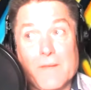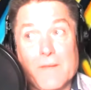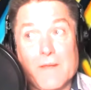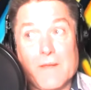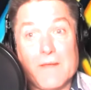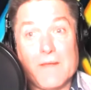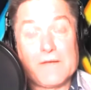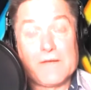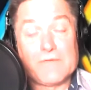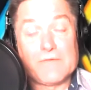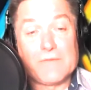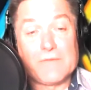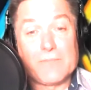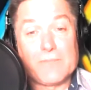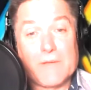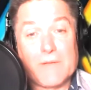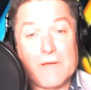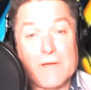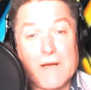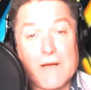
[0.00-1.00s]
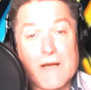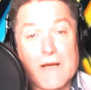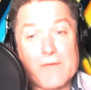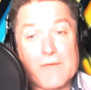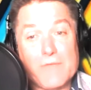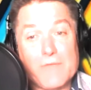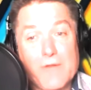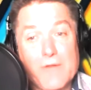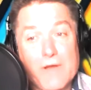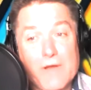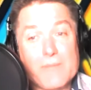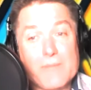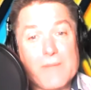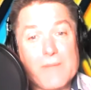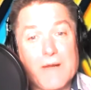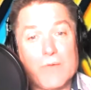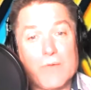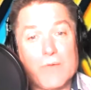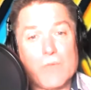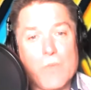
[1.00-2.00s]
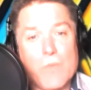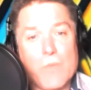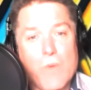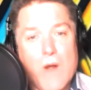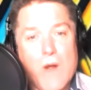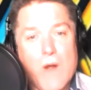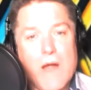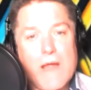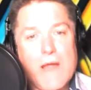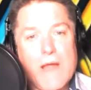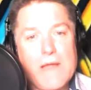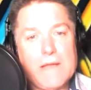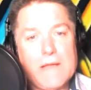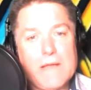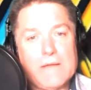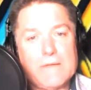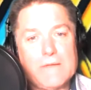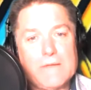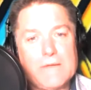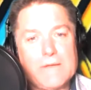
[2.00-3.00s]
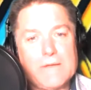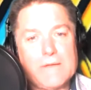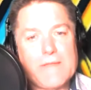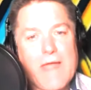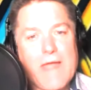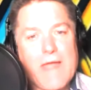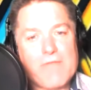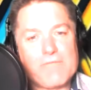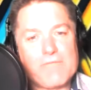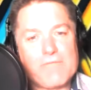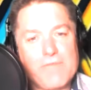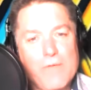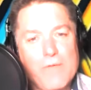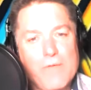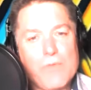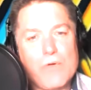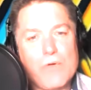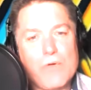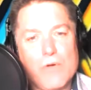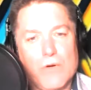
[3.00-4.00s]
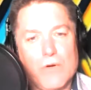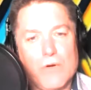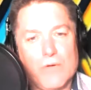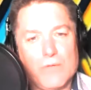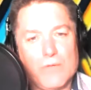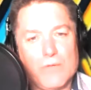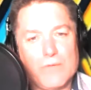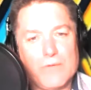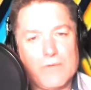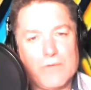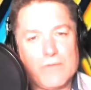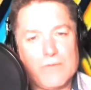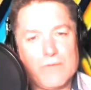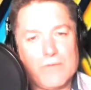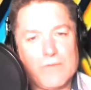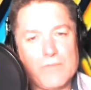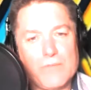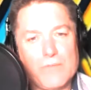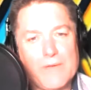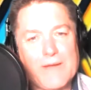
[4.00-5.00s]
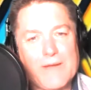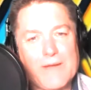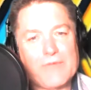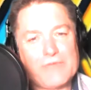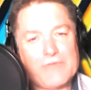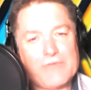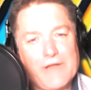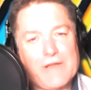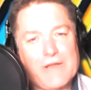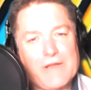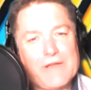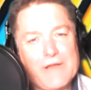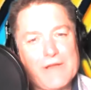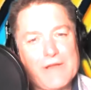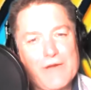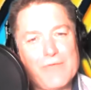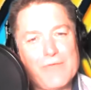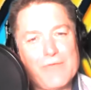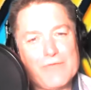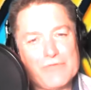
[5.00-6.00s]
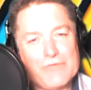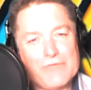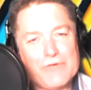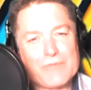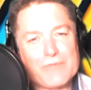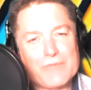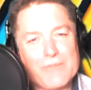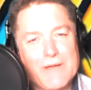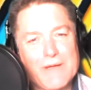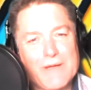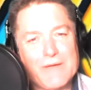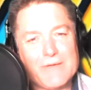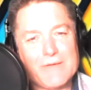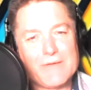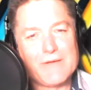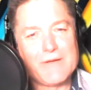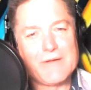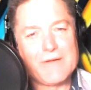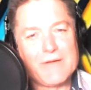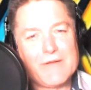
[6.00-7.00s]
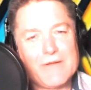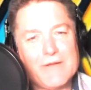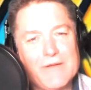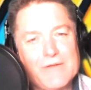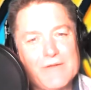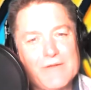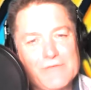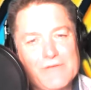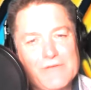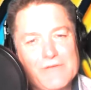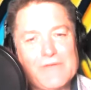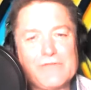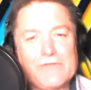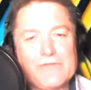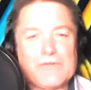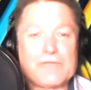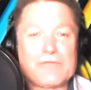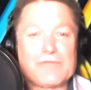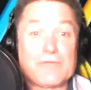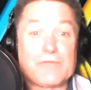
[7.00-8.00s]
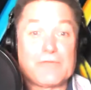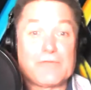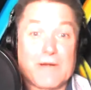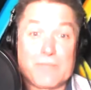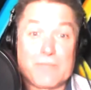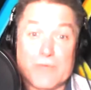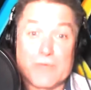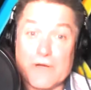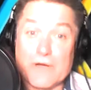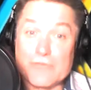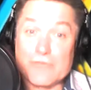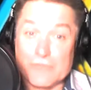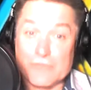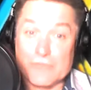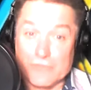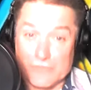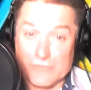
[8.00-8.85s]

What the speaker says: And he said, but I thought about why did that phone call when I was taking care of the drunk man, send such a vibration